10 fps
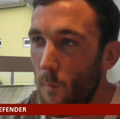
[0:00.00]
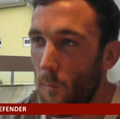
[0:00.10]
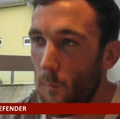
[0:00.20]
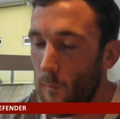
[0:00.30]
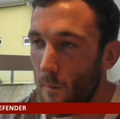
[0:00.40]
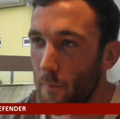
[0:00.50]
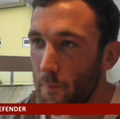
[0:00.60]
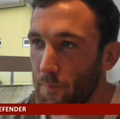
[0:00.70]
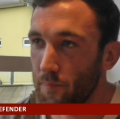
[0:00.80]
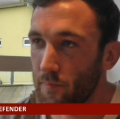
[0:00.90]
to last weekend, I
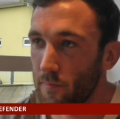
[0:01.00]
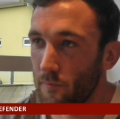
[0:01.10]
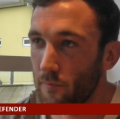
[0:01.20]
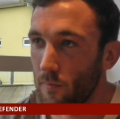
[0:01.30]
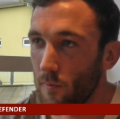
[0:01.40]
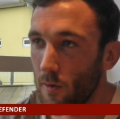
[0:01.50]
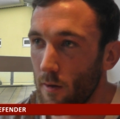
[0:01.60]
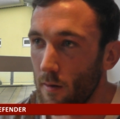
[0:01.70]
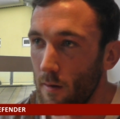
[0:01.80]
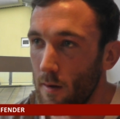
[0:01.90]
guess a bit of
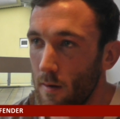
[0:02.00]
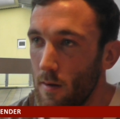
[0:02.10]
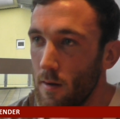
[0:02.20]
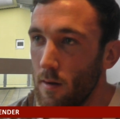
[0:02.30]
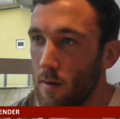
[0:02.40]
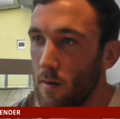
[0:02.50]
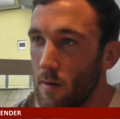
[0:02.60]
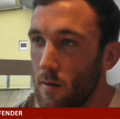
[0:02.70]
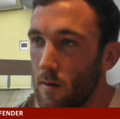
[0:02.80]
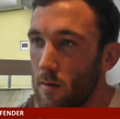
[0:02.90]
frustration really. Obviously,
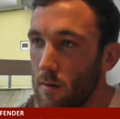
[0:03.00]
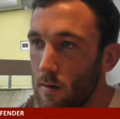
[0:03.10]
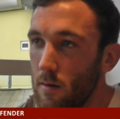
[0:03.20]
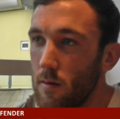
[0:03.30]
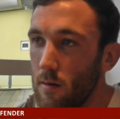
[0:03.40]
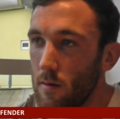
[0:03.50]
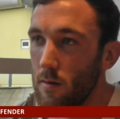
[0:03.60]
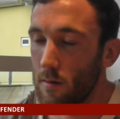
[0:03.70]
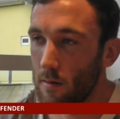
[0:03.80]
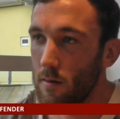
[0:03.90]
made the journey down to
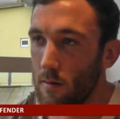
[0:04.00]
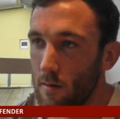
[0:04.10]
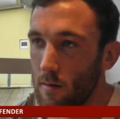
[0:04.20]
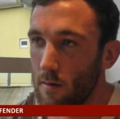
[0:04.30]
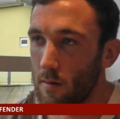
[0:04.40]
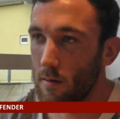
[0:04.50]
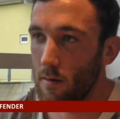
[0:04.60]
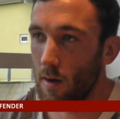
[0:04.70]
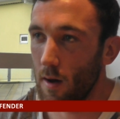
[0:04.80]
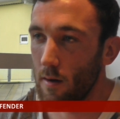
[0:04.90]
Northampton, had the game
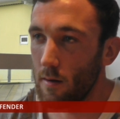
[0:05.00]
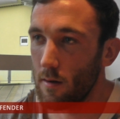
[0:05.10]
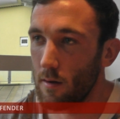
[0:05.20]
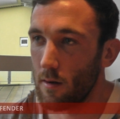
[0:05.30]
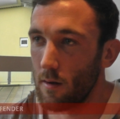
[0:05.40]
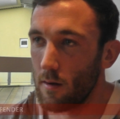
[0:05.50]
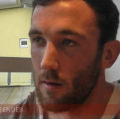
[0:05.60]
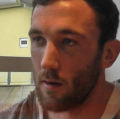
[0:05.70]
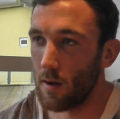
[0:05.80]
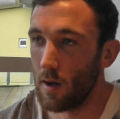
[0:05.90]
called yeah. off. Not not
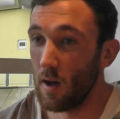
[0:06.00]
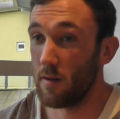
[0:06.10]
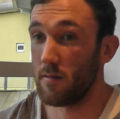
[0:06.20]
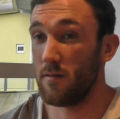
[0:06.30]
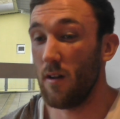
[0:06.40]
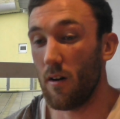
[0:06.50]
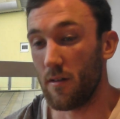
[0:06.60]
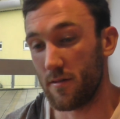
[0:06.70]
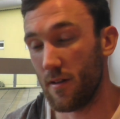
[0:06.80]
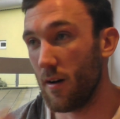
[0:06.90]
ideal, I suppose. No,
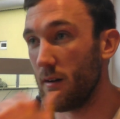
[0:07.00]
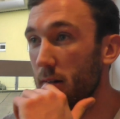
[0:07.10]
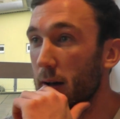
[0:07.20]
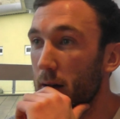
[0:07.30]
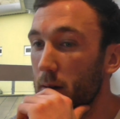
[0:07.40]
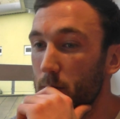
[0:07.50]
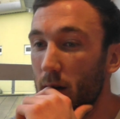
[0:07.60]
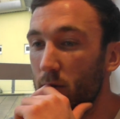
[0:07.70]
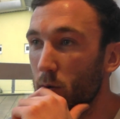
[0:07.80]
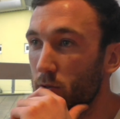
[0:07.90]
it's not. Um,
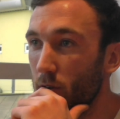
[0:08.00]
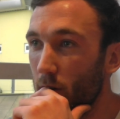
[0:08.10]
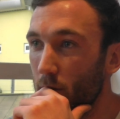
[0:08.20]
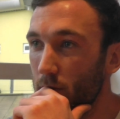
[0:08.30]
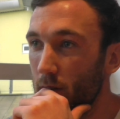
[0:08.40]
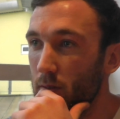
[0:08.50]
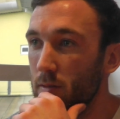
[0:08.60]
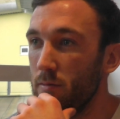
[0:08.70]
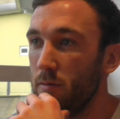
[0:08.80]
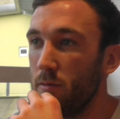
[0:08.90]
everyone saw that
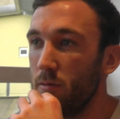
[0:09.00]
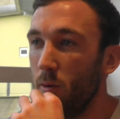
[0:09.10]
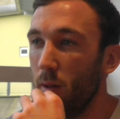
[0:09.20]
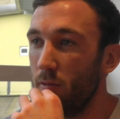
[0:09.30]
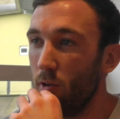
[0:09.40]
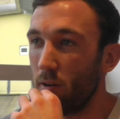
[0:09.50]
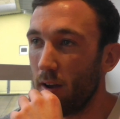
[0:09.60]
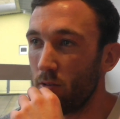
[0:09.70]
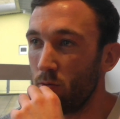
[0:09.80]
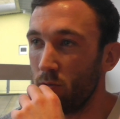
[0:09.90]
the weather
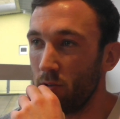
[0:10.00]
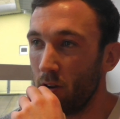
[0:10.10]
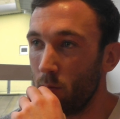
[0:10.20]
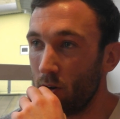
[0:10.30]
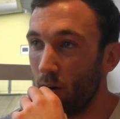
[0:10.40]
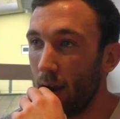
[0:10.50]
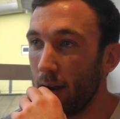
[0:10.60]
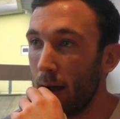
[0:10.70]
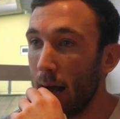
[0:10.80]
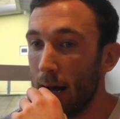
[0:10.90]
forecast wasn't going to be
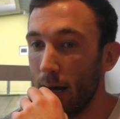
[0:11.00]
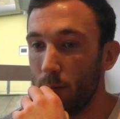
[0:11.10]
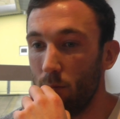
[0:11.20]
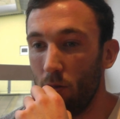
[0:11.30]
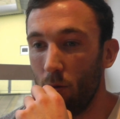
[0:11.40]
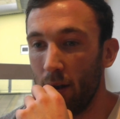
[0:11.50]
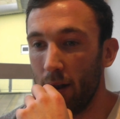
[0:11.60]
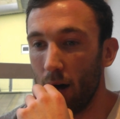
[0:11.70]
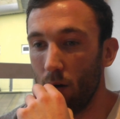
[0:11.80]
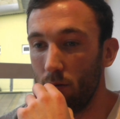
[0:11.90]
great um, on the way
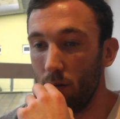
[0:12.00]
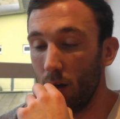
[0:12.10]
down.